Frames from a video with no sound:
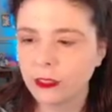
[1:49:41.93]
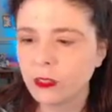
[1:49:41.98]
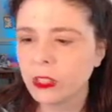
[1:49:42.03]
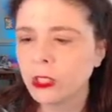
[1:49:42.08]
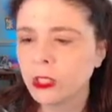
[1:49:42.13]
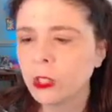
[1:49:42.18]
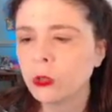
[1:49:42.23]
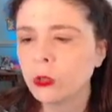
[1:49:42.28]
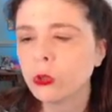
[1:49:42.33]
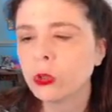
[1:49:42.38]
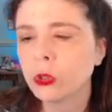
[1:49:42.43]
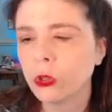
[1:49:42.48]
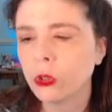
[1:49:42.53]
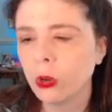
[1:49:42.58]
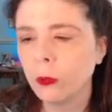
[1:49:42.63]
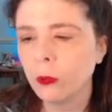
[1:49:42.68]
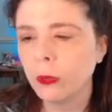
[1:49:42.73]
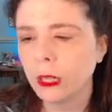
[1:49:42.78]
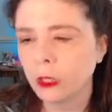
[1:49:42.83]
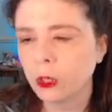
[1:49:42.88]
Thank you so
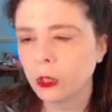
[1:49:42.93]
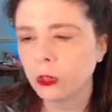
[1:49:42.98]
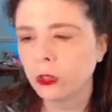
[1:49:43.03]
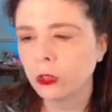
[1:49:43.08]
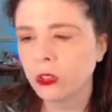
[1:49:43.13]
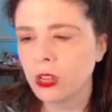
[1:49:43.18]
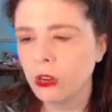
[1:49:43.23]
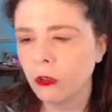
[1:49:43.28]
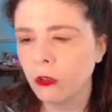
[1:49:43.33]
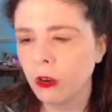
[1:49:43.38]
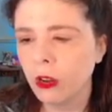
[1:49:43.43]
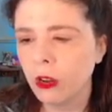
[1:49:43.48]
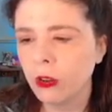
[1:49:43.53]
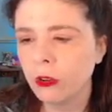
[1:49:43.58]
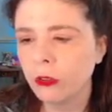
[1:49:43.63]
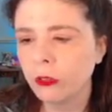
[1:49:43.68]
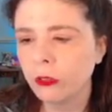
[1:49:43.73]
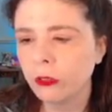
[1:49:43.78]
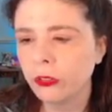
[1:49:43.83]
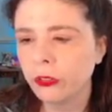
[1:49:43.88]
much,
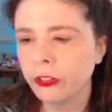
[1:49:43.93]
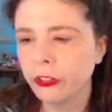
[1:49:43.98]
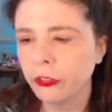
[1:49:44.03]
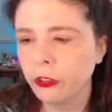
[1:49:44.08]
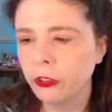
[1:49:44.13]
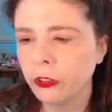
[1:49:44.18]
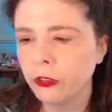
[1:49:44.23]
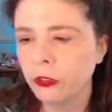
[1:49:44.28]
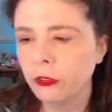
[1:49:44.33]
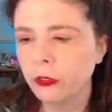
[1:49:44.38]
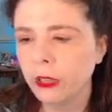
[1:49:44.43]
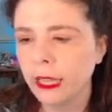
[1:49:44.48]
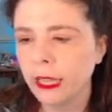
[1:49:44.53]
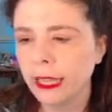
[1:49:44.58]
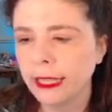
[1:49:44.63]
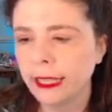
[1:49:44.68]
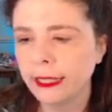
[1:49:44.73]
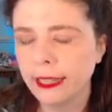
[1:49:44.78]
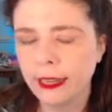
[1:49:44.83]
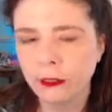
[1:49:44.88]
Ciro, Cyrno
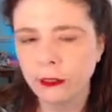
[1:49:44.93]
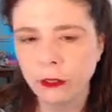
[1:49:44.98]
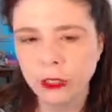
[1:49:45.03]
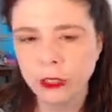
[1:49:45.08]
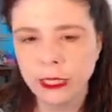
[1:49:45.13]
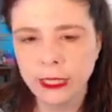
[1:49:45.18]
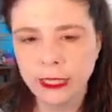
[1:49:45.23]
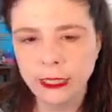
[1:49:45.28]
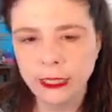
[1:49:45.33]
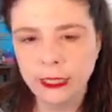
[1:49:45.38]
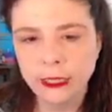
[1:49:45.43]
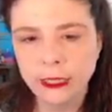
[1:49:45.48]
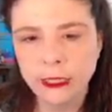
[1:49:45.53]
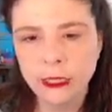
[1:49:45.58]
and Arale.